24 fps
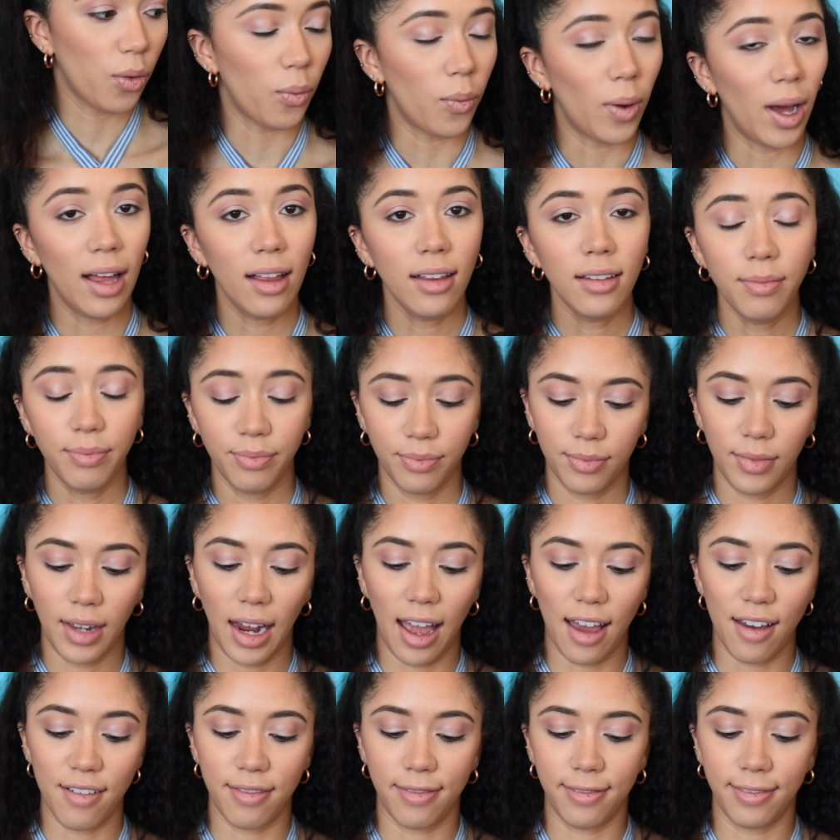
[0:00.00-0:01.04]
Well,
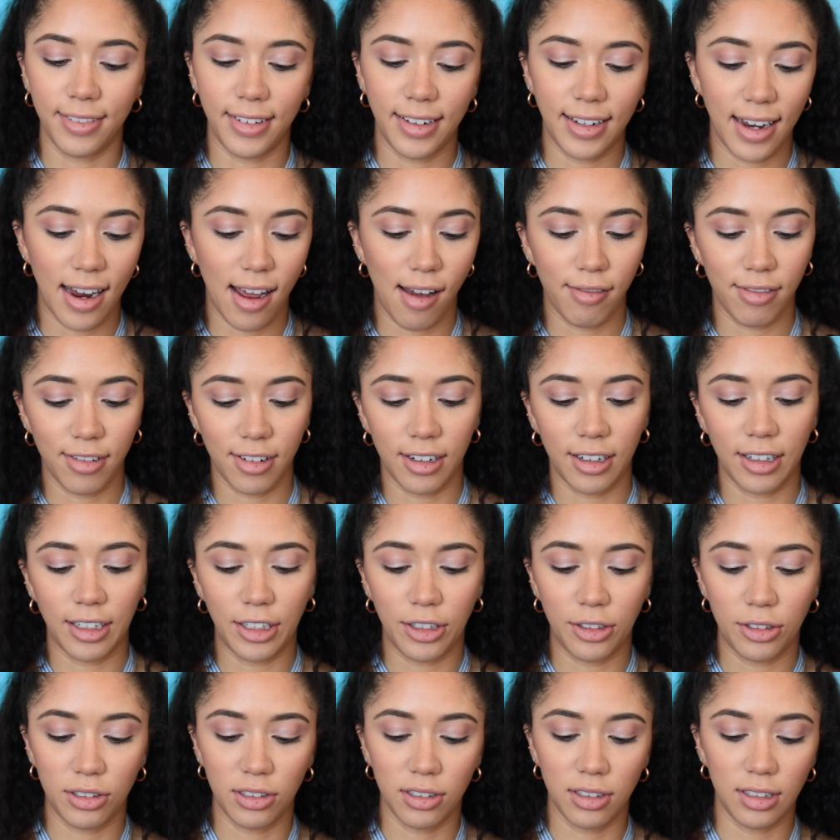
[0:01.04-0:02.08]
I've never
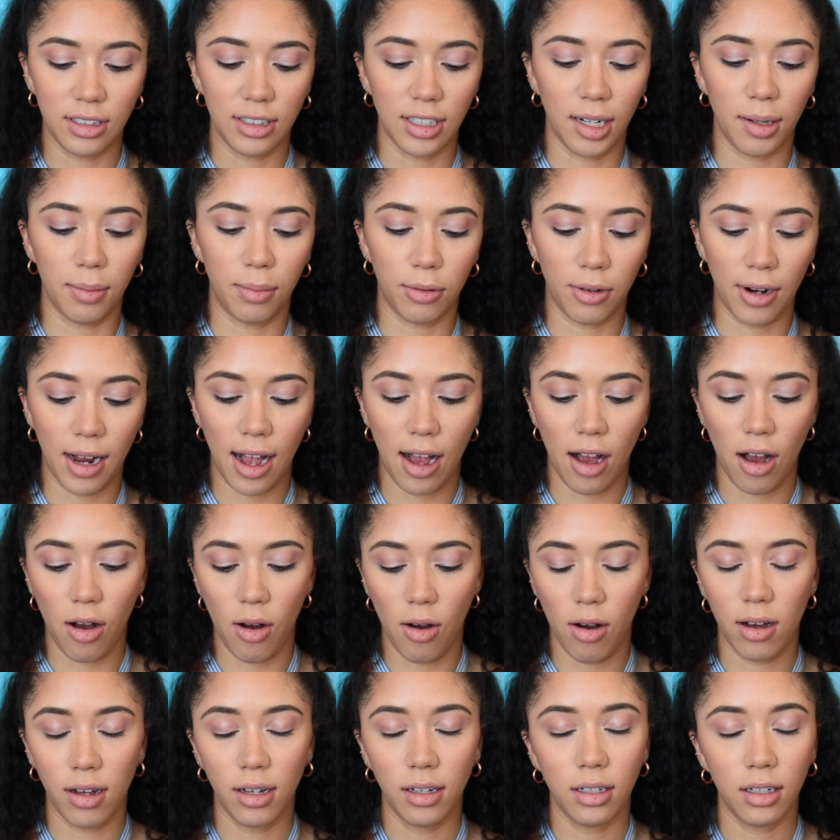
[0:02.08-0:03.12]
used a
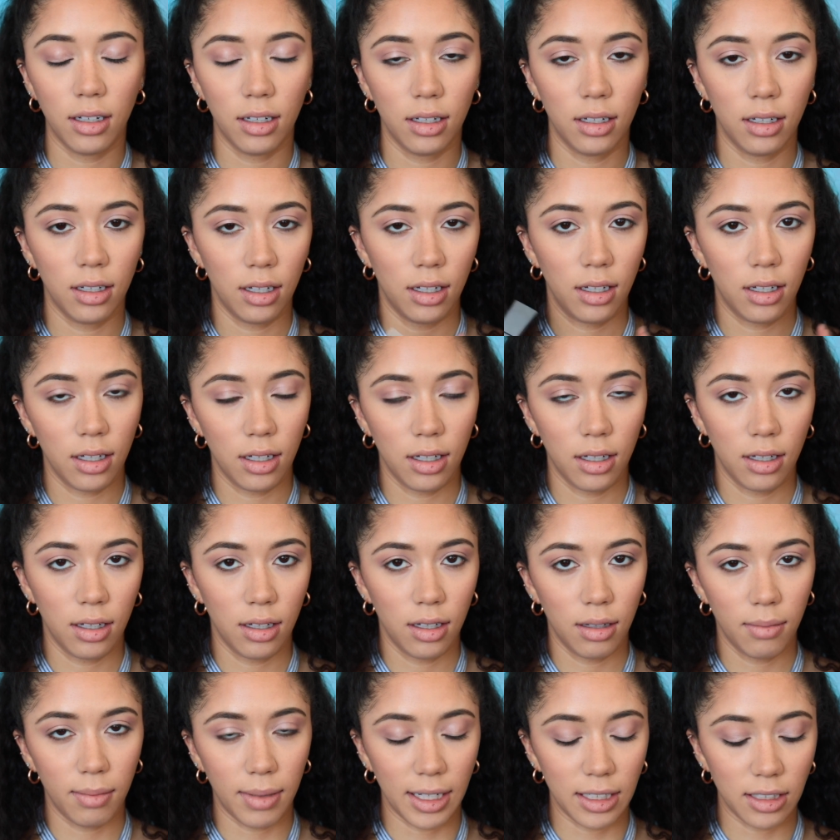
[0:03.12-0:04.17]
brow
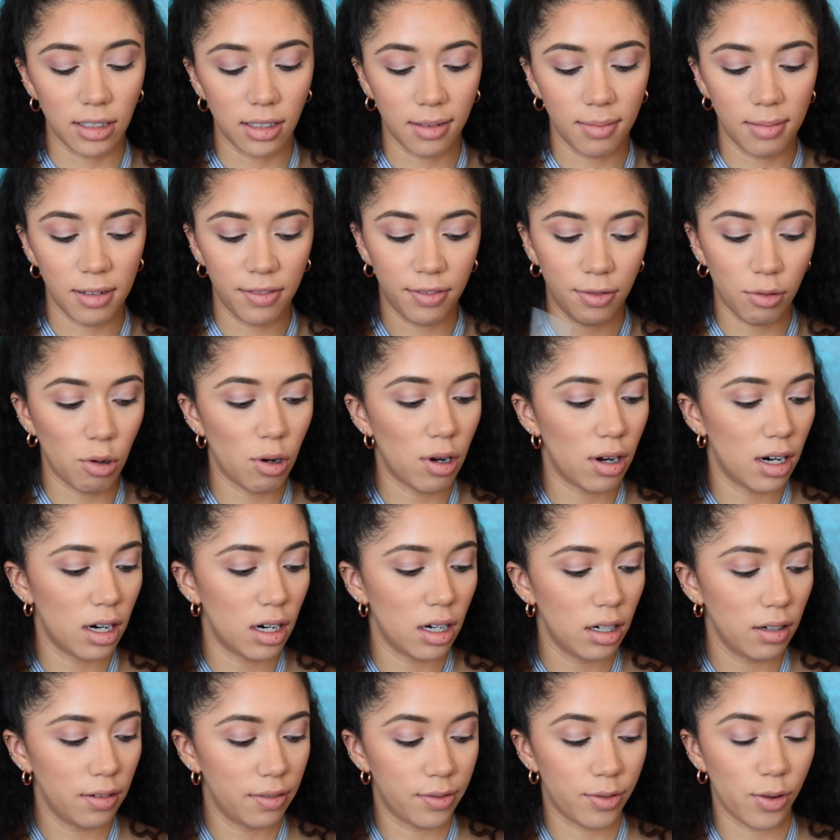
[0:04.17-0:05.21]
pencil
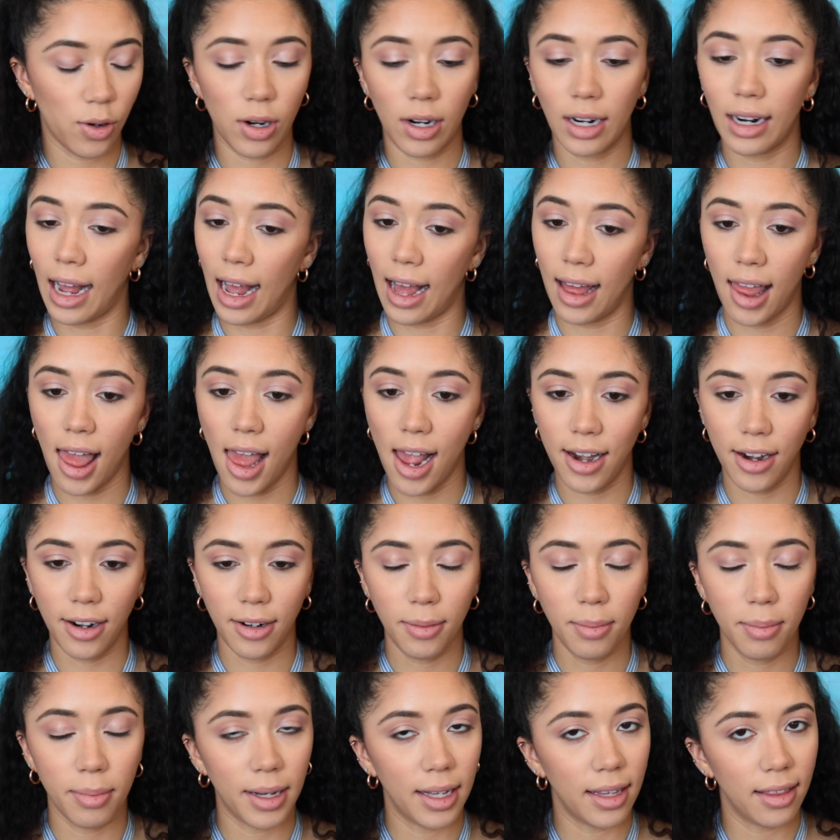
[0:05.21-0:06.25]
before for
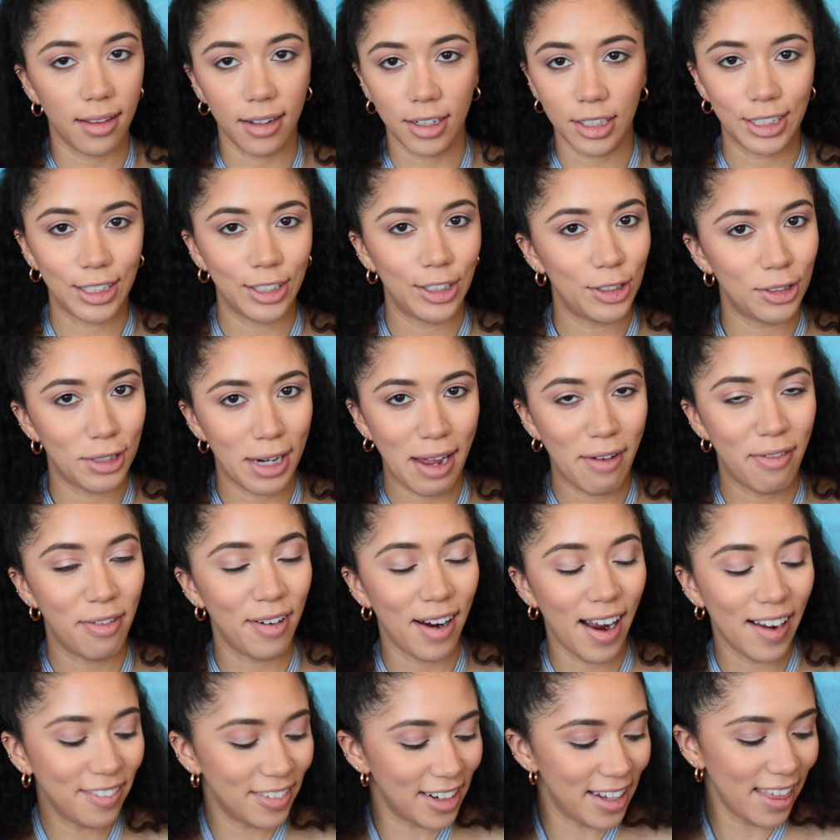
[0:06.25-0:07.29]
eyeliner, but there's a new day
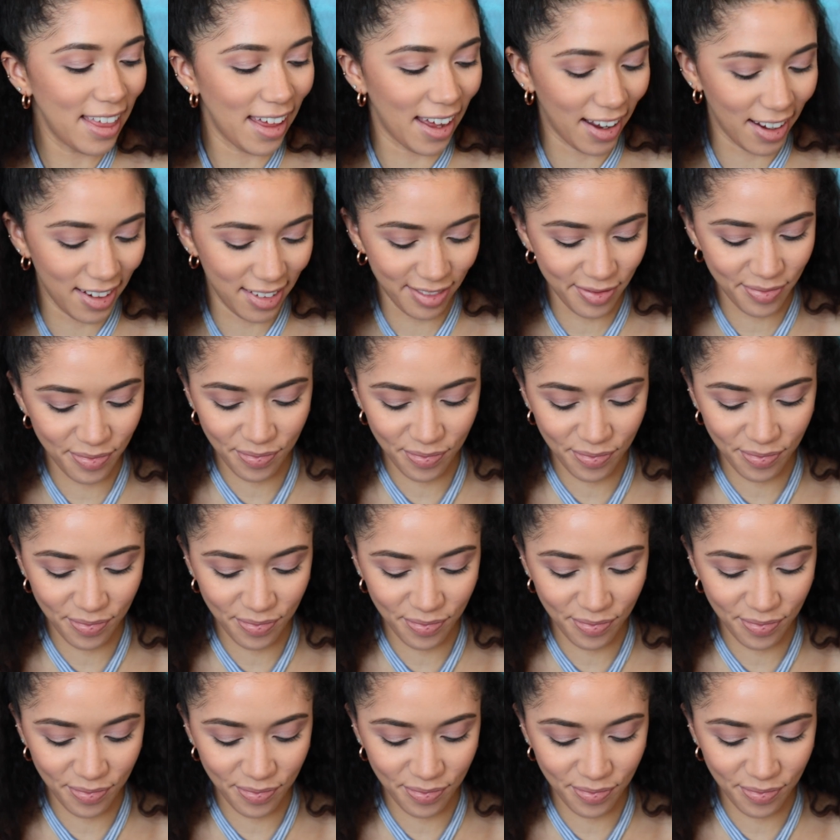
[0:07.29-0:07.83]
for everything.